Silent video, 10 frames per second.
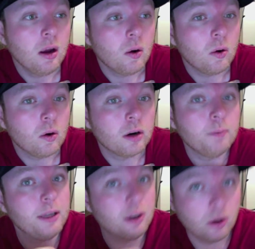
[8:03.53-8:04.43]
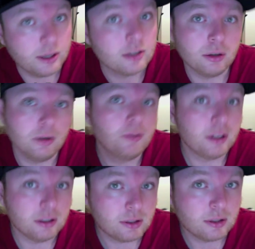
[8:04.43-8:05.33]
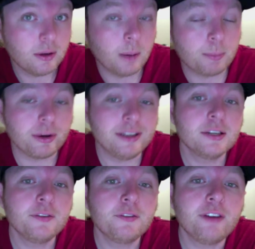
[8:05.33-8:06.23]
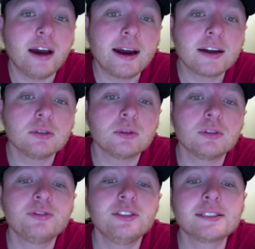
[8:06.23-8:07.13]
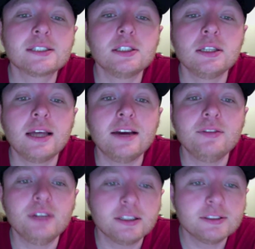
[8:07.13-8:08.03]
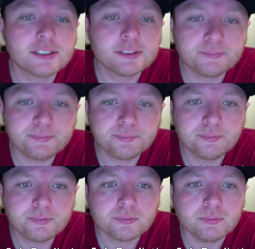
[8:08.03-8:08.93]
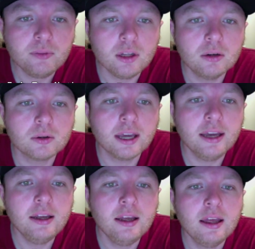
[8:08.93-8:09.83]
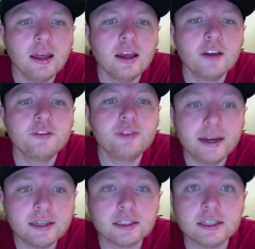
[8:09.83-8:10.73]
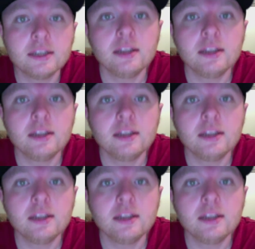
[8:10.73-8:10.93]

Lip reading: or be going to if there's a present fact or physical evidence. Okay? Finally,